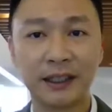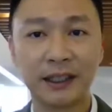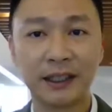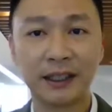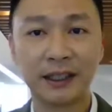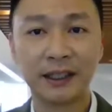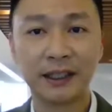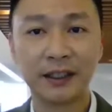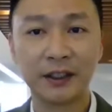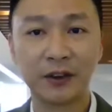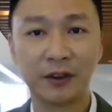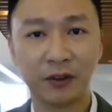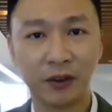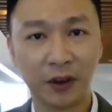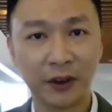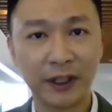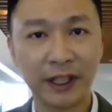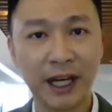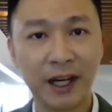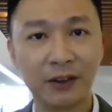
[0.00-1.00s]
the
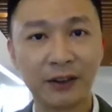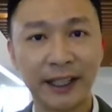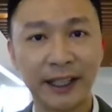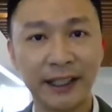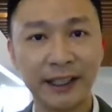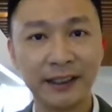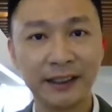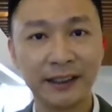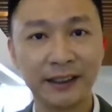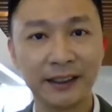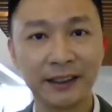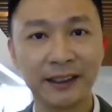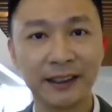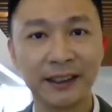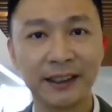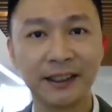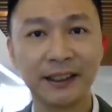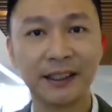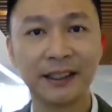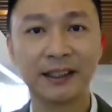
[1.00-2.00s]
euphoria out there.
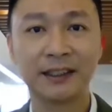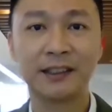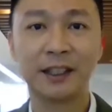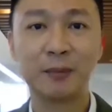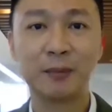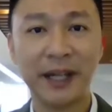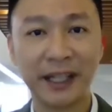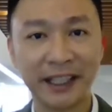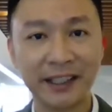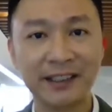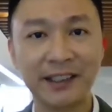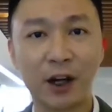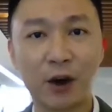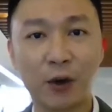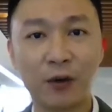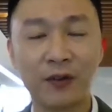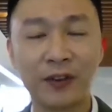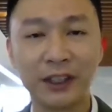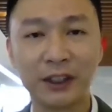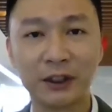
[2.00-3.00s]
Some markets
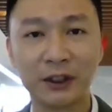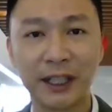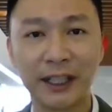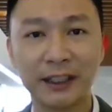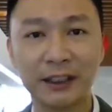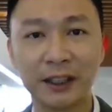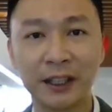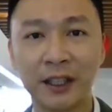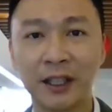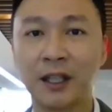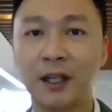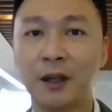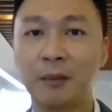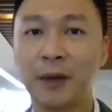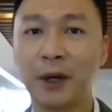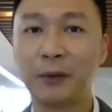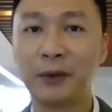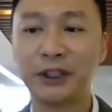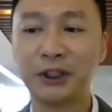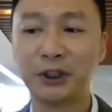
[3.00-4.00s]
are overstretched,
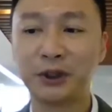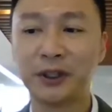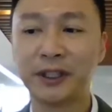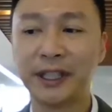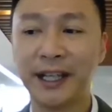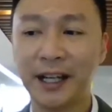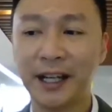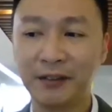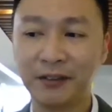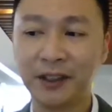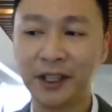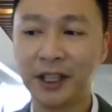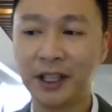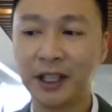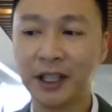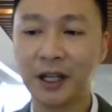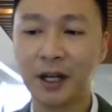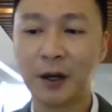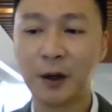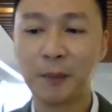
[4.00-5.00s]
but we should
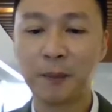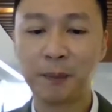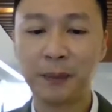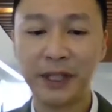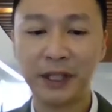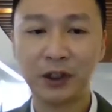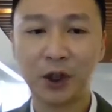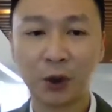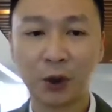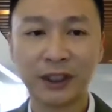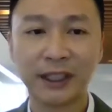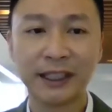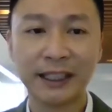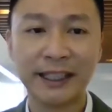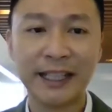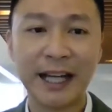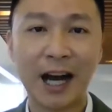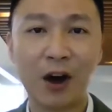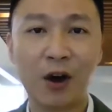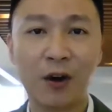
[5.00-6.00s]
never be
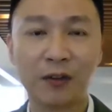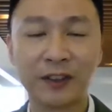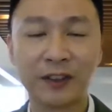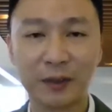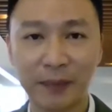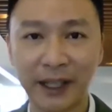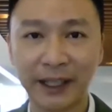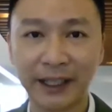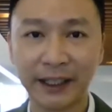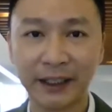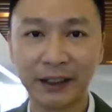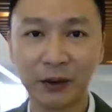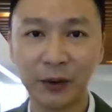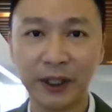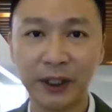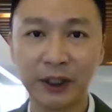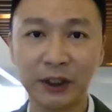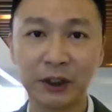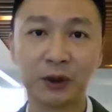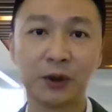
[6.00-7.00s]
totally out of the market.
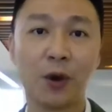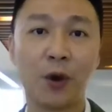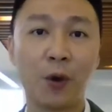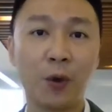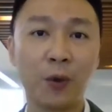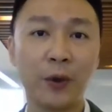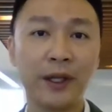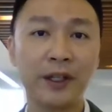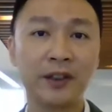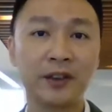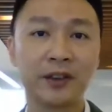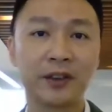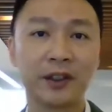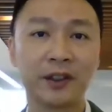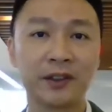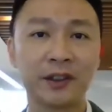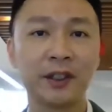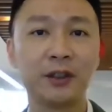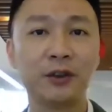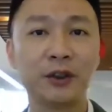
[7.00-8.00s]
We should always
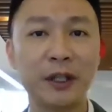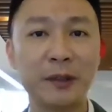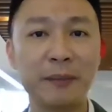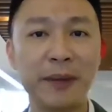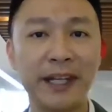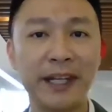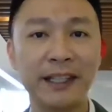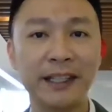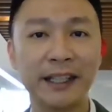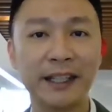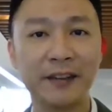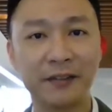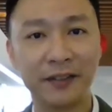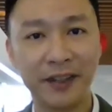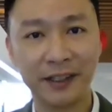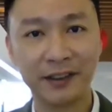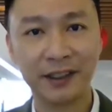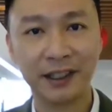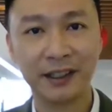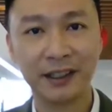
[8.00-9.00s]
still remain
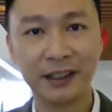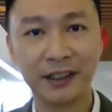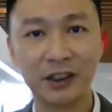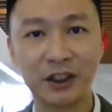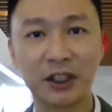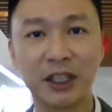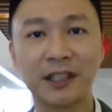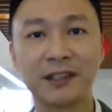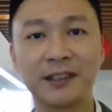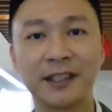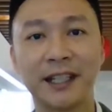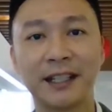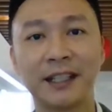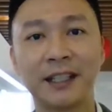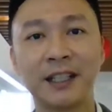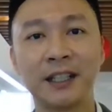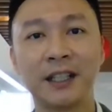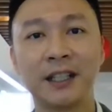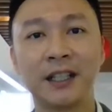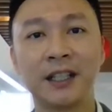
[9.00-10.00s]
invested. It's just
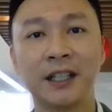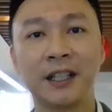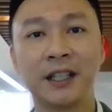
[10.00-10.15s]
that